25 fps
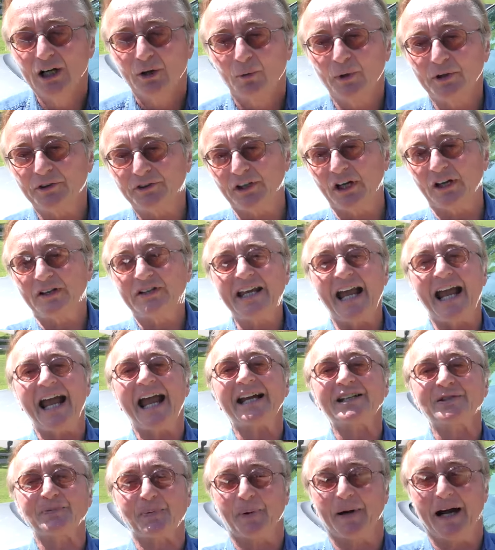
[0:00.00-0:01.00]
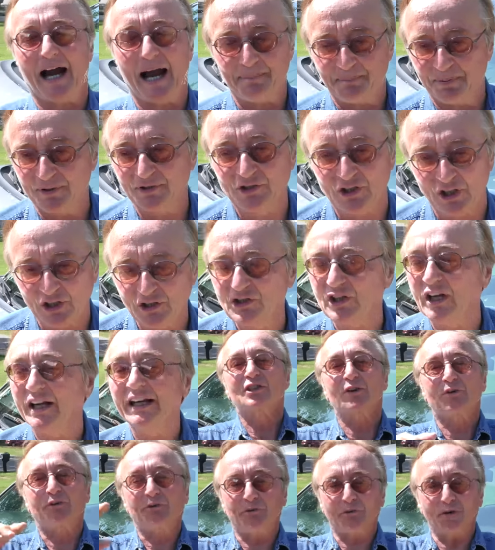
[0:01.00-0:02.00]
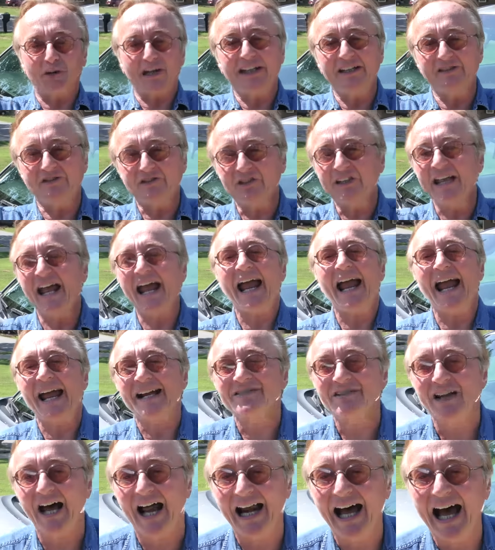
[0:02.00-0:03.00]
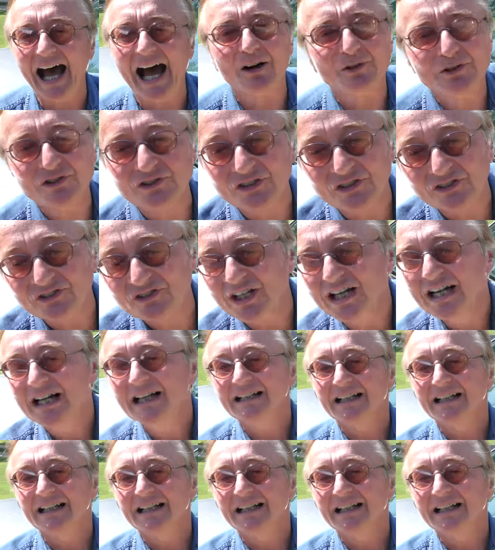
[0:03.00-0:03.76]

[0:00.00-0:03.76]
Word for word: with their tax proposition to freeze tax on houses